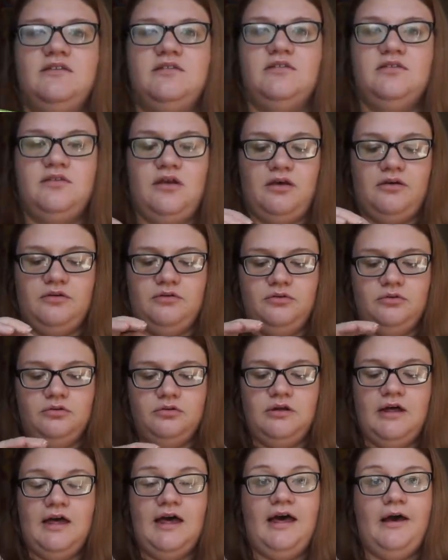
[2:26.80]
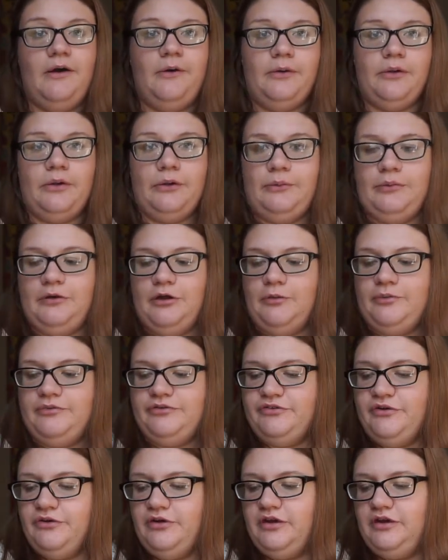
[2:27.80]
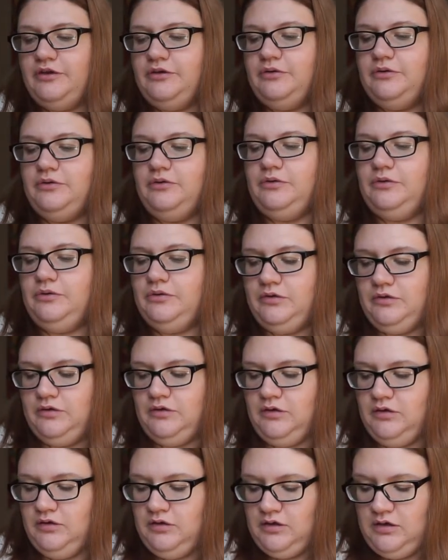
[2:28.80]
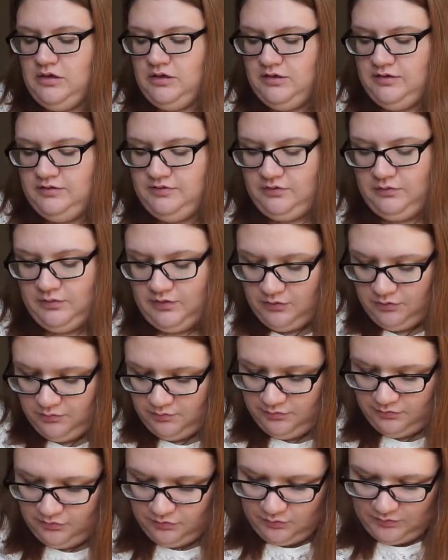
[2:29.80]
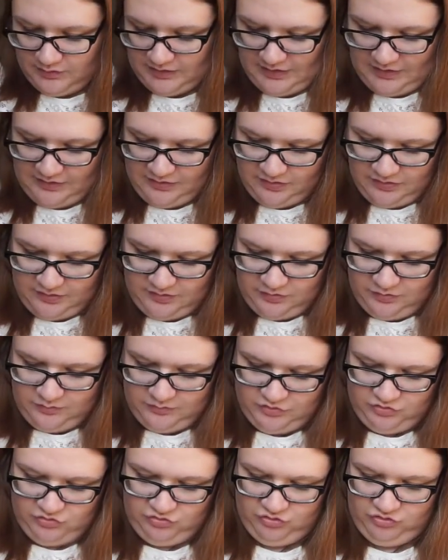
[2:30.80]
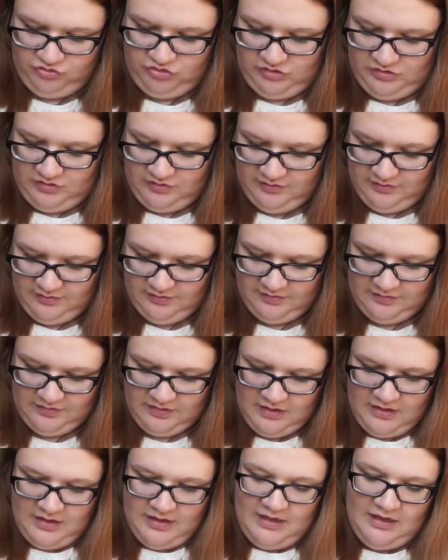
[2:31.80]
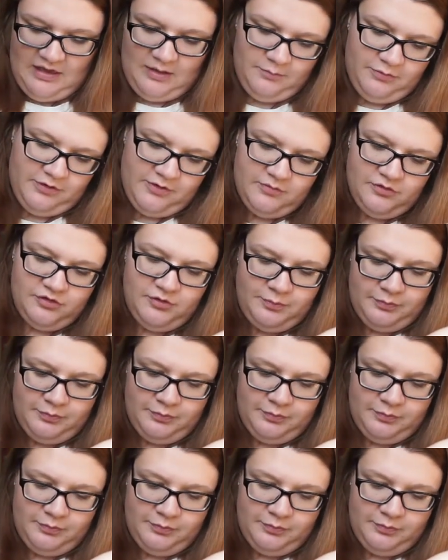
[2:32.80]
So, I'll open it up and show you. So it comes with some instructions and pretty much a